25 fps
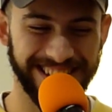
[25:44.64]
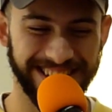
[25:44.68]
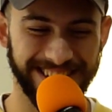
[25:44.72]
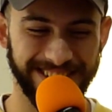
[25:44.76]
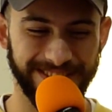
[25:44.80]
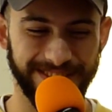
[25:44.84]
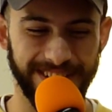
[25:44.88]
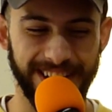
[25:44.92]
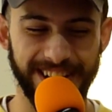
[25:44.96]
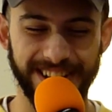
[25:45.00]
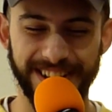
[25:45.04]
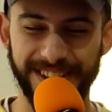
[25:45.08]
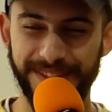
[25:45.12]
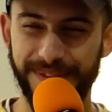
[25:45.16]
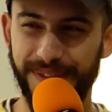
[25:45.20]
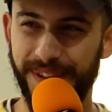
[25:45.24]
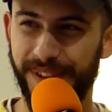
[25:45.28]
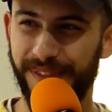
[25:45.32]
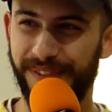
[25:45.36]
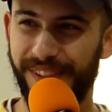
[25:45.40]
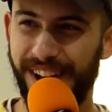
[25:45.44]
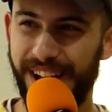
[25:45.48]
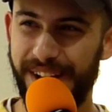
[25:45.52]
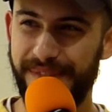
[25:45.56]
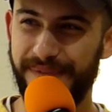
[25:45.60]
Welcome to
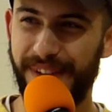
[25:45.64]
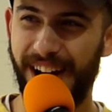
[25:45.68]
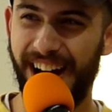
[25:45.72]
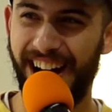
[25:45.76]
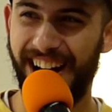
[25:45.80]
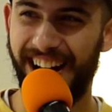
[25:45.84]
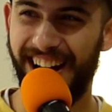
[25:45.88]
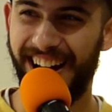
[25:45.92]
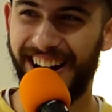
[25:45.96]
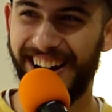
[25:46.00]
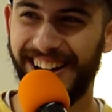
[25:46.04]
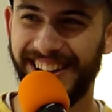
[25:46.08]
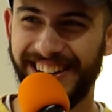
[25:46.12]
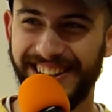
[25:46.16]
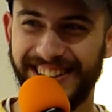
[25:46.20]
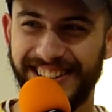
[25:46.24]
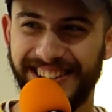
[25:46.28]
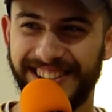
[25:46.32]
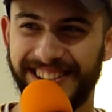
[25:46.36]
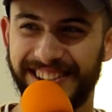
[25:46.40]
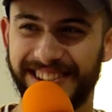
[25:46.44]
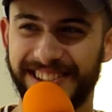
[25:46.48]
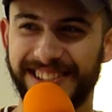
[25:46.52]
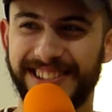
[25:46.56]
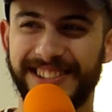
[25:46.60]
Vampire.
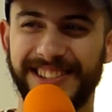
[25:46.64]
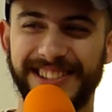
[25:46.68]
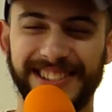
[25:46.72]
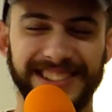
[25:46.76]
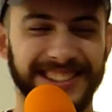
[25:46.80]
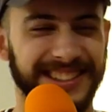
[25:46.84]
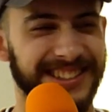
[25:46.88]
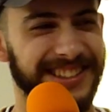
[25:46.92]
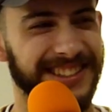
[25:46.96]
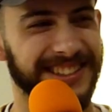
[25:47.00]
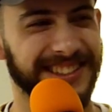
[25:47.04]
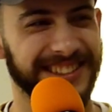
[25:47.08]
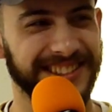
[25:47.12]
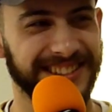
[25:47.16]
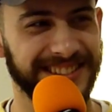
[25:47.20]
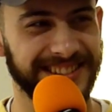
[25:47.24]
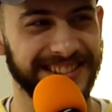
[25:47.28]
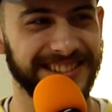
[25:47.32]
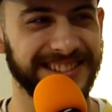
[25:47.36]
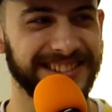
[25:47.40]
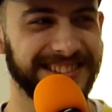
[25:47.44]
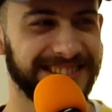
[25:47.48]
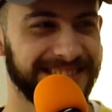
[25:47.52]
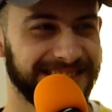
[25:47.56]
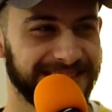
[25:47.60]
Let's do like
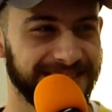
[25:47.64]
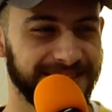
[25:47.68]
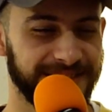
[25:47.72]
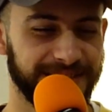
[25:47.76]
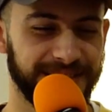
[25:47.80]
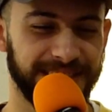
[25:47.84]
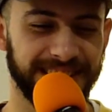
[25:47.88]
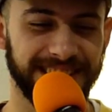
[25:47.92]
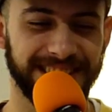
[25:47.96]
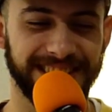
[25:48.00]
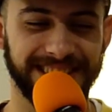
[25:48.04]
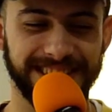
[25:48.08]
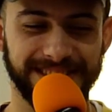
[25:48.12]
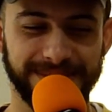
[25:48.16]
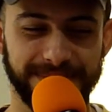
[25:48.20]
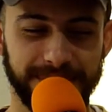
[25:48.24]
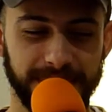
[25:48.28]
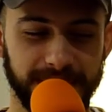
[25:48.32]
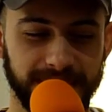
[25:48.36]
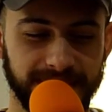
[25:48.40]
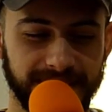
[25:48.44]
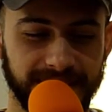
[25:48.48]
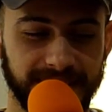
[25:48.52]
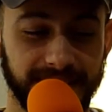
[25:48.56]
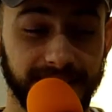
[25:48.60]
the fucking
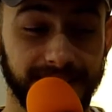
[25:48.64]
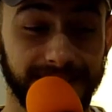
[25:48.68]
music.